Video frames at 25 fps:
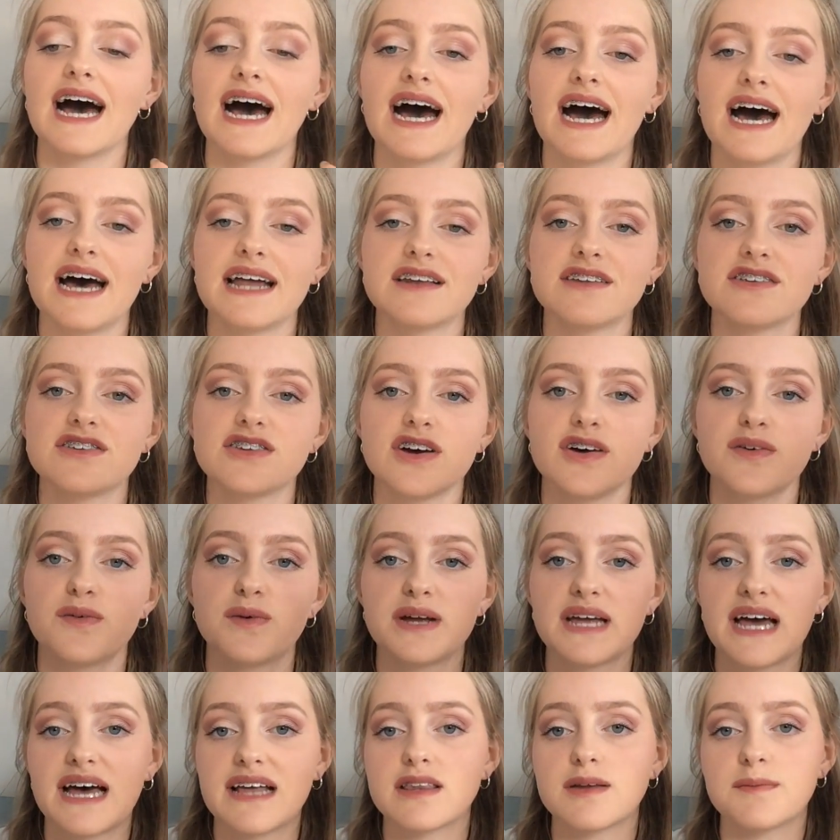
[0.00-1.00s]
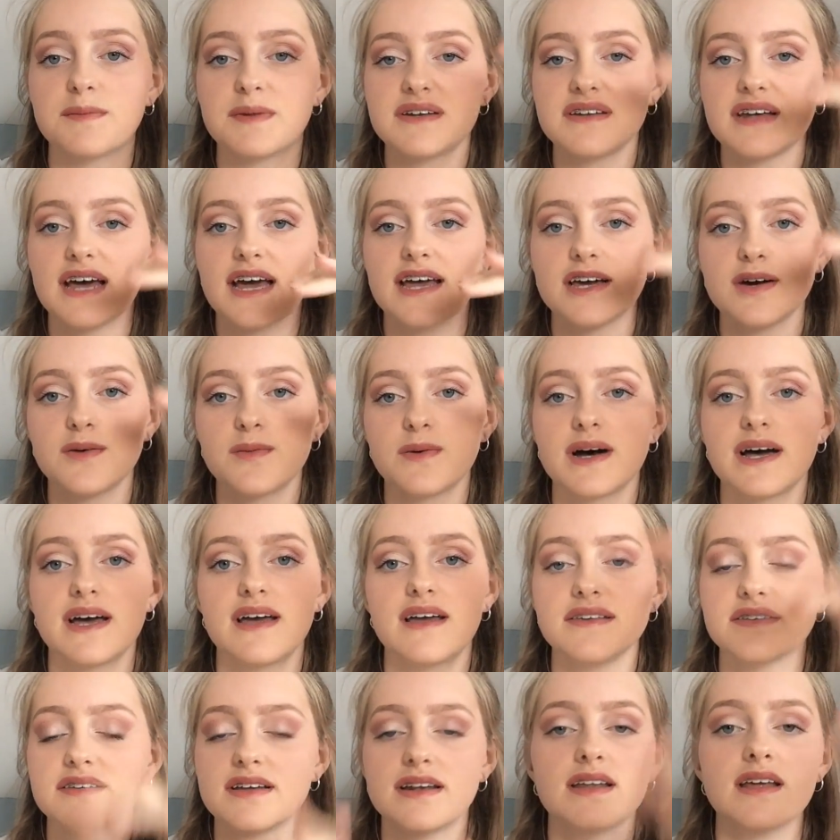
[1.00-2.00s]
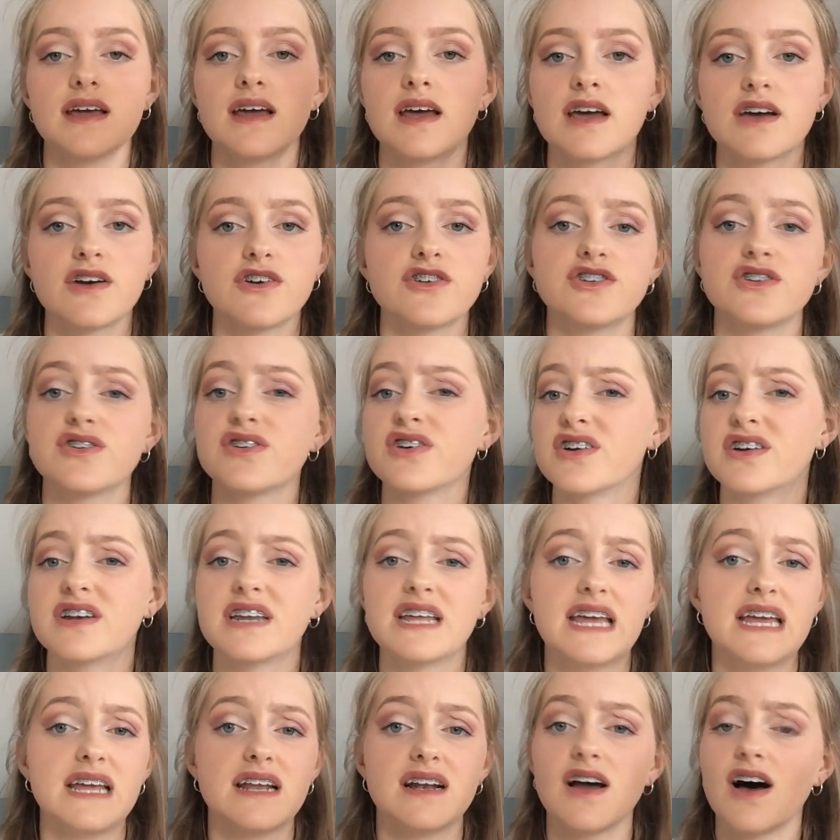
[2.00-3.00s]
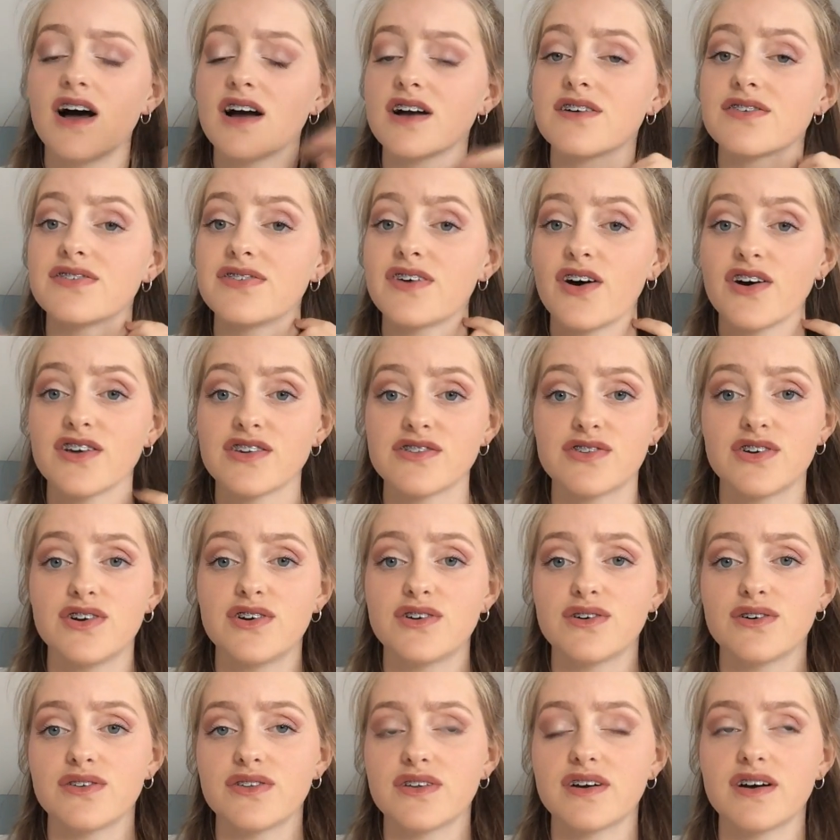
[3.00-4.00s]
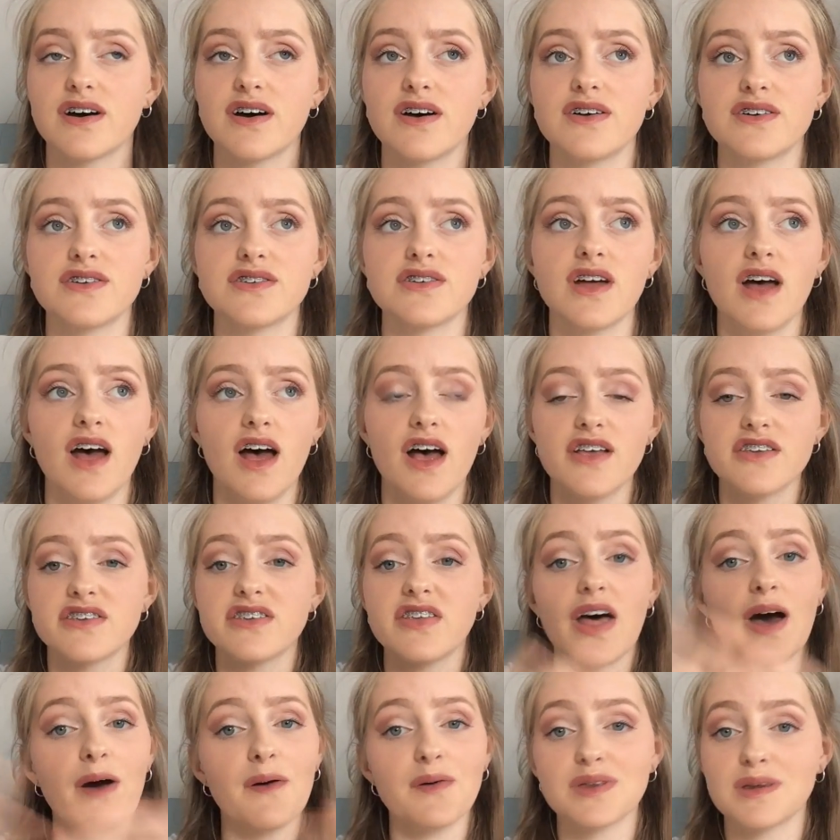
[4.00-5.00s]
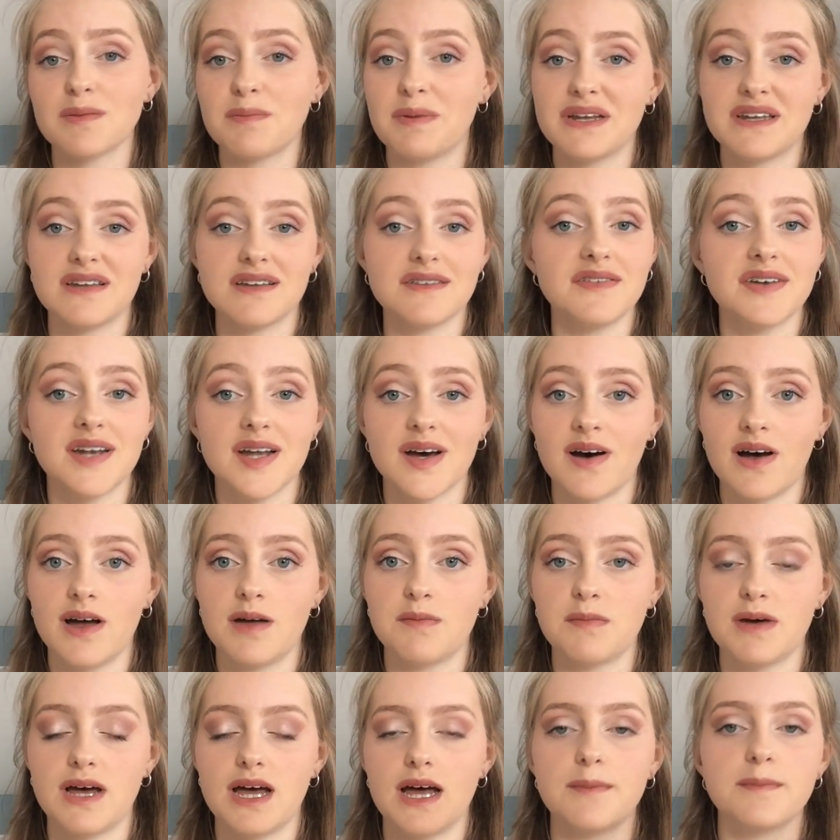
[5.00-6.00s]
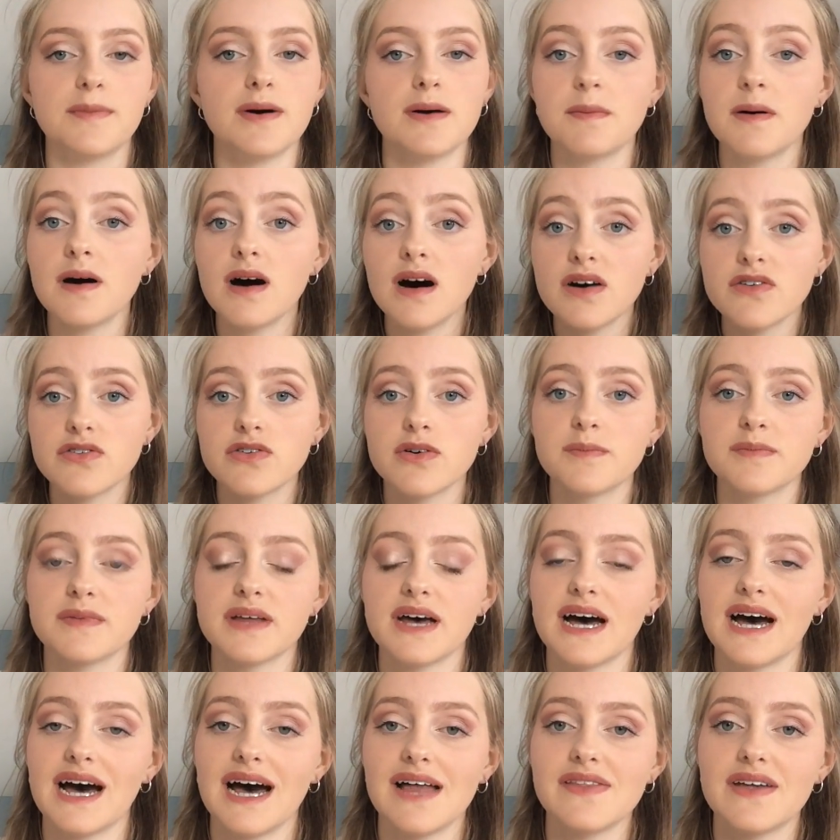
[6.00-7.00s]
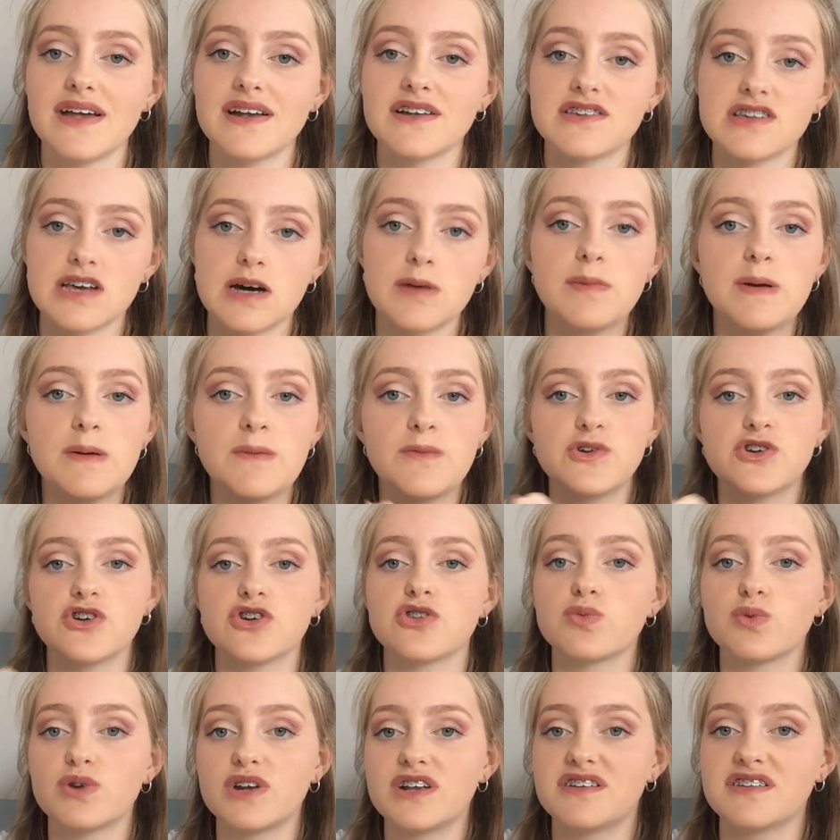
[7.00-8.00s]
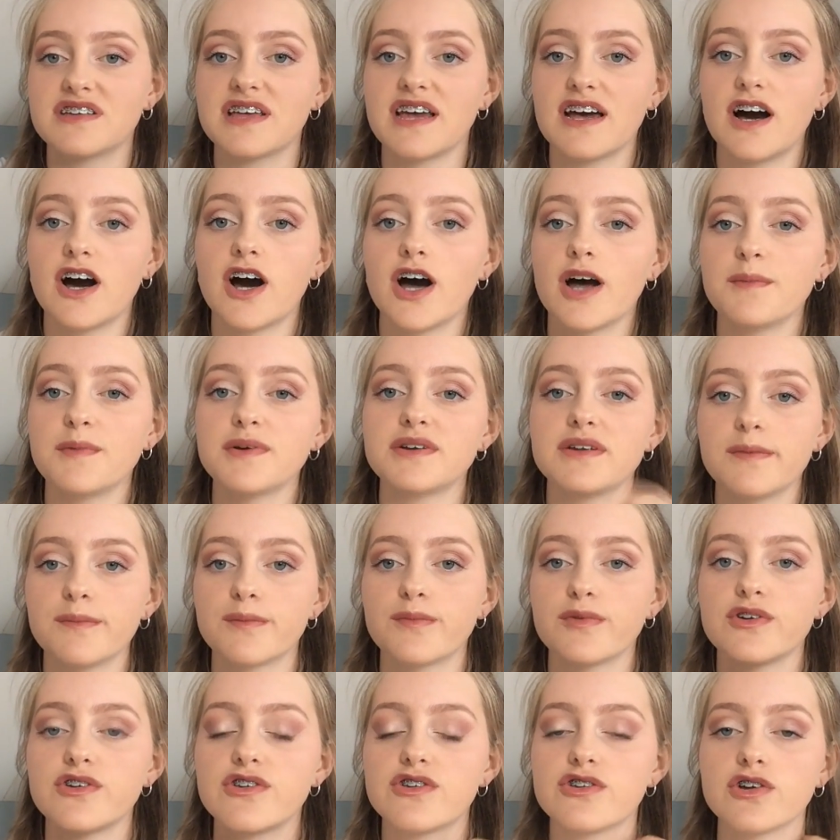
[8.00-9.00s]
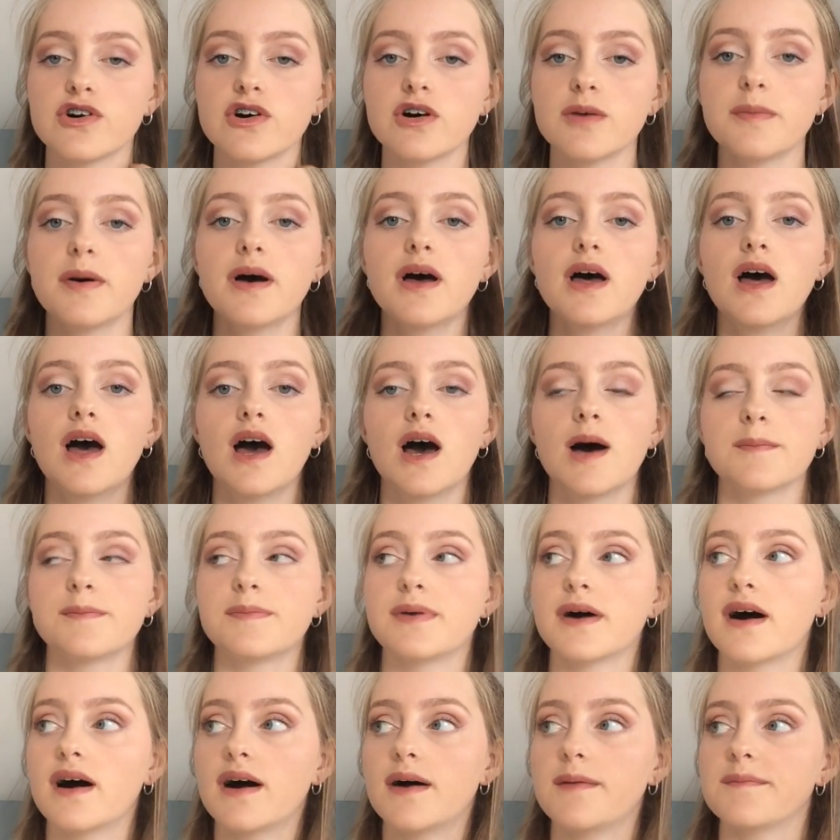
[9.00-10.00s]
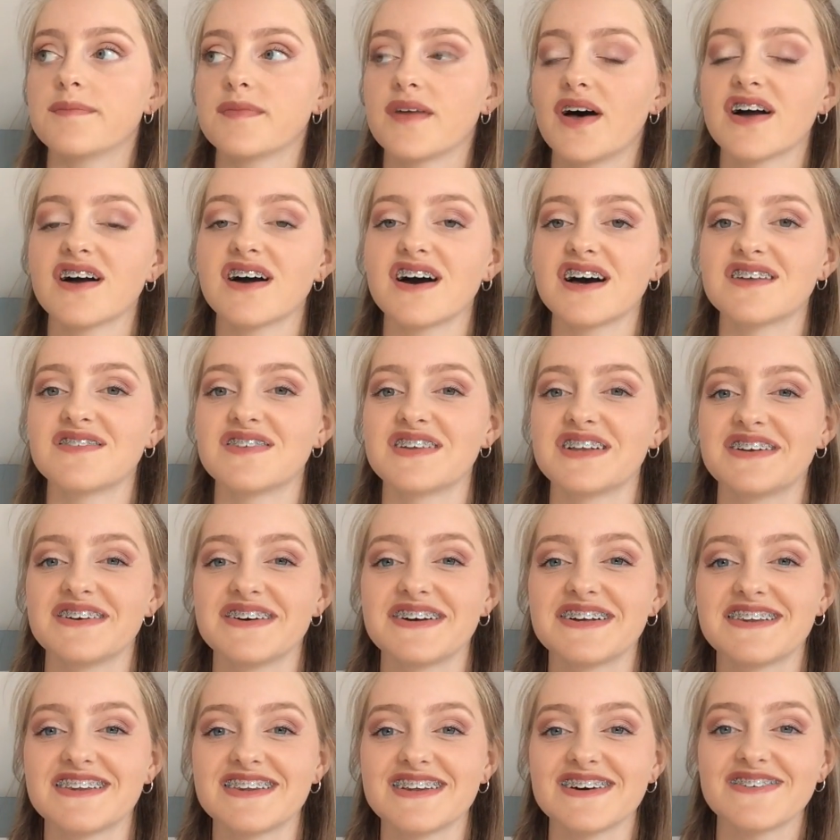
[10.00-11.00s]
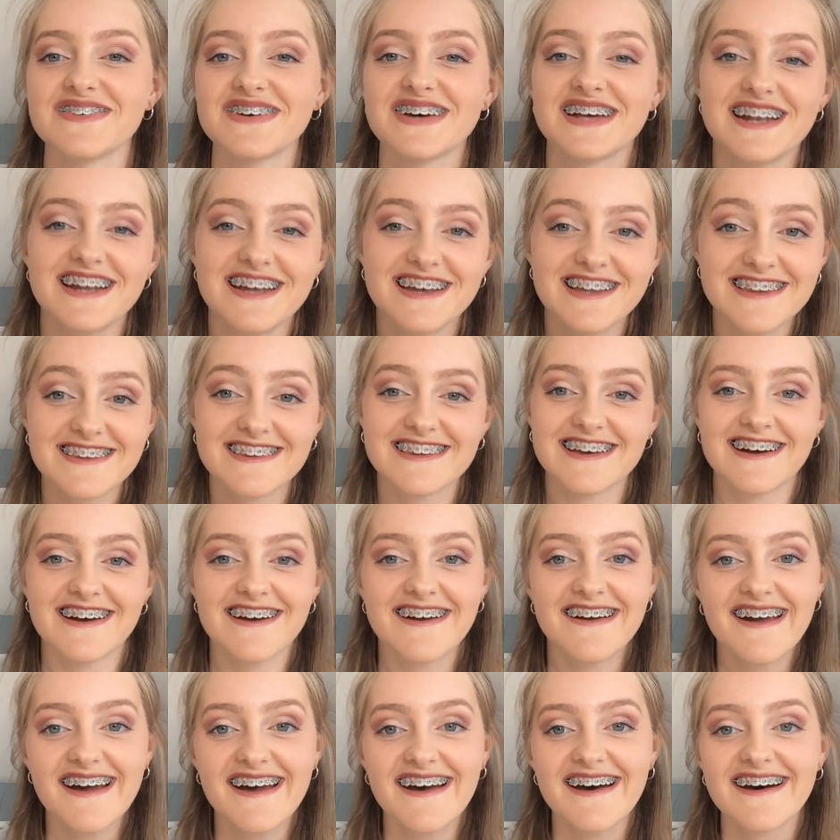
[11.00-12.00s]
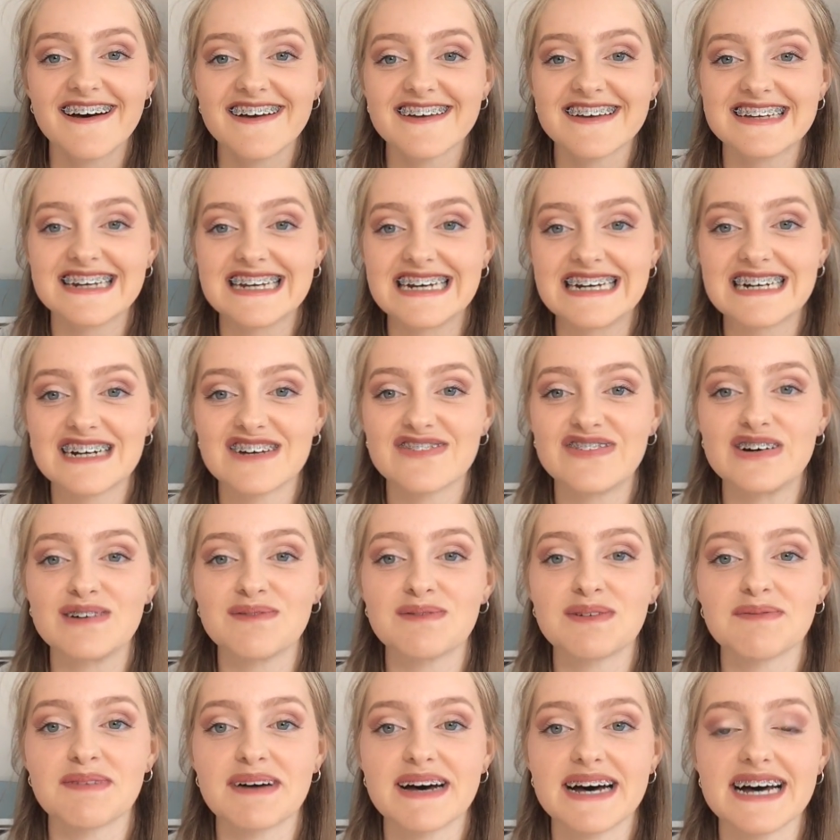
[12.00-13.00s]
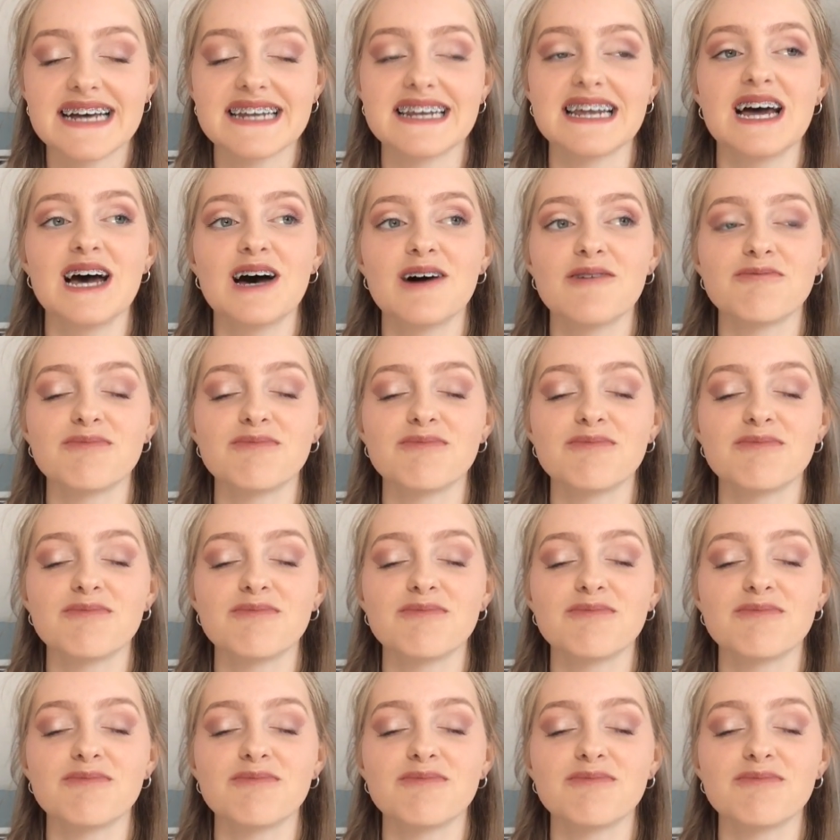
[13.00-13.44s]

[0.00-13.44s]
And so we had them in takeaways, and because you couldn't eat like fast food on the coach. So that was a bit of a nightmare. But apart from that, and then some people just wanted to get home and didn't want to stop. But I kind of enjoyed stopping, so, you know, I felt a bit bad.